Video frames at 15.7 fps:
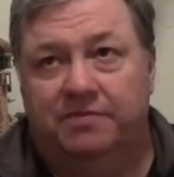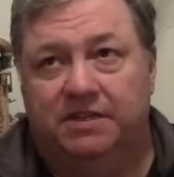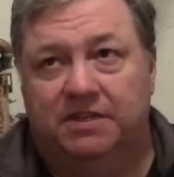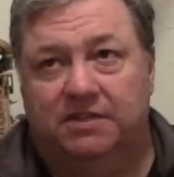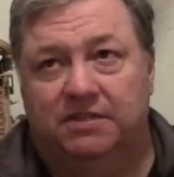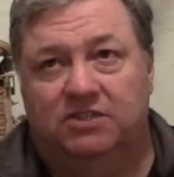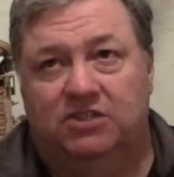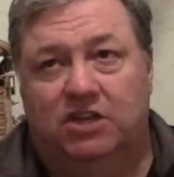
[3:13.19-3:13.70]

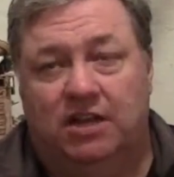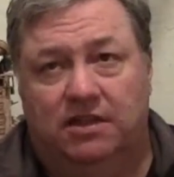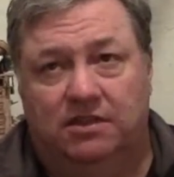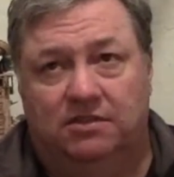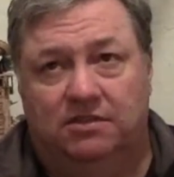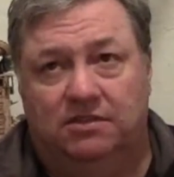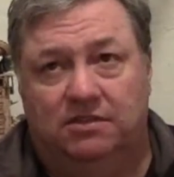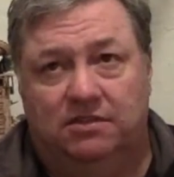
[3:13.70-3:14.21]
biggest
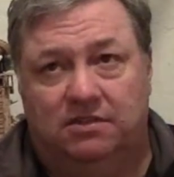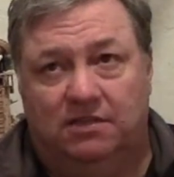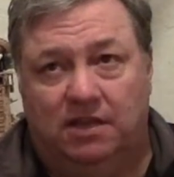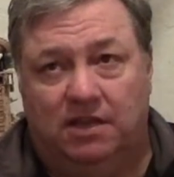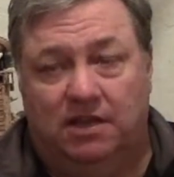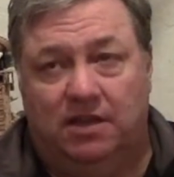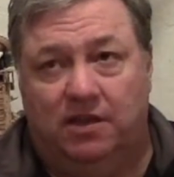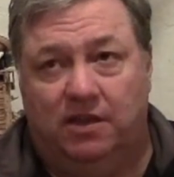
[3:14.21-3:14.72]
challenges
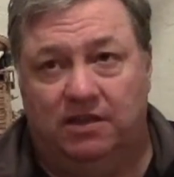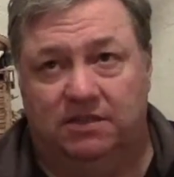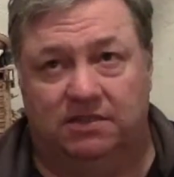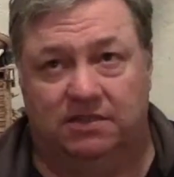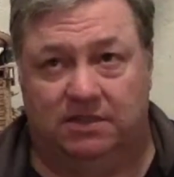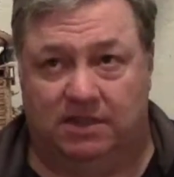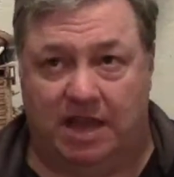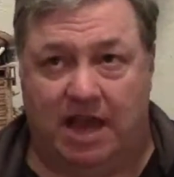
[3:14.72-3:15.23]

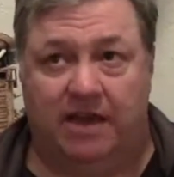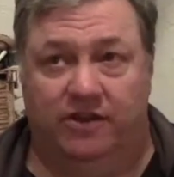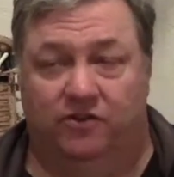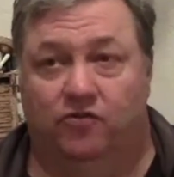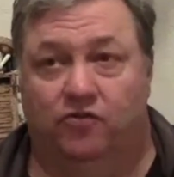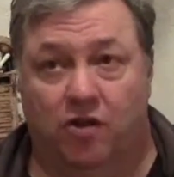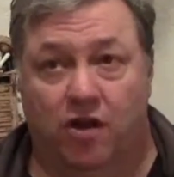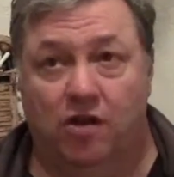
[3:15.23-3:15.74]
is how to
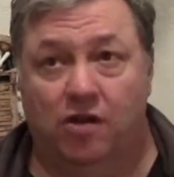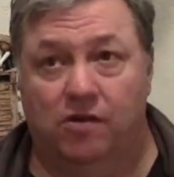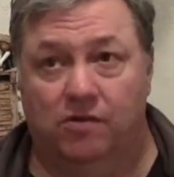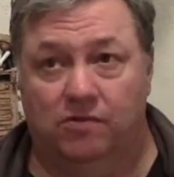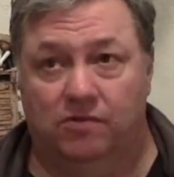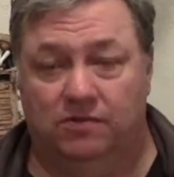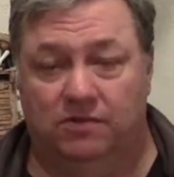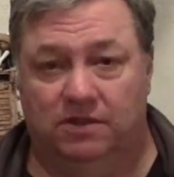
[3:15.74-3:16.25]

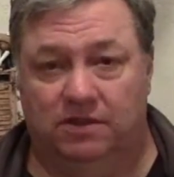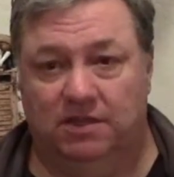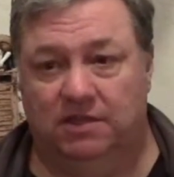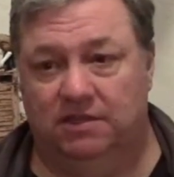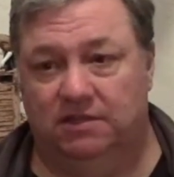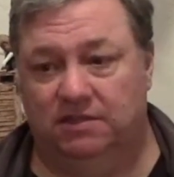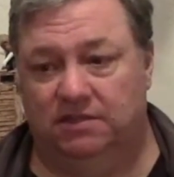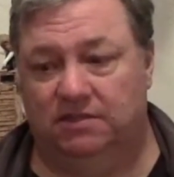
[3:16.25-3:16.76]
grow
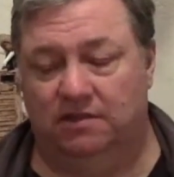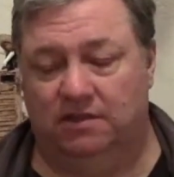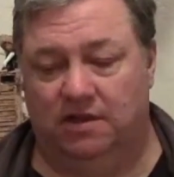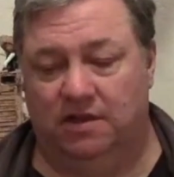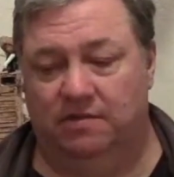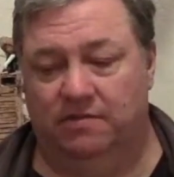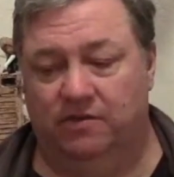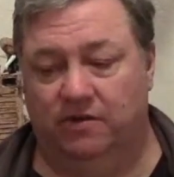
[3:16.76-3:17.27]
this
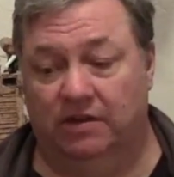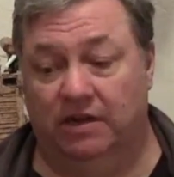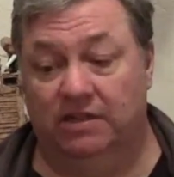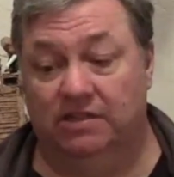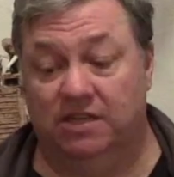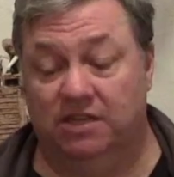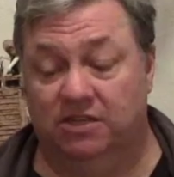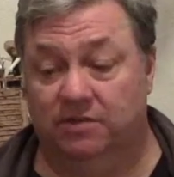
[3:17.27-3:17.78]

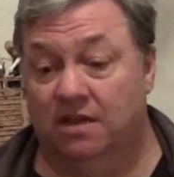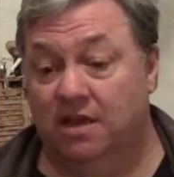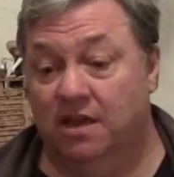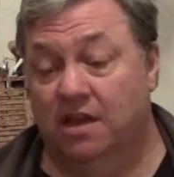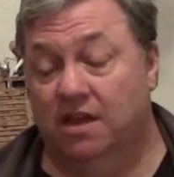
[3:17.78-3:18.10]
organization.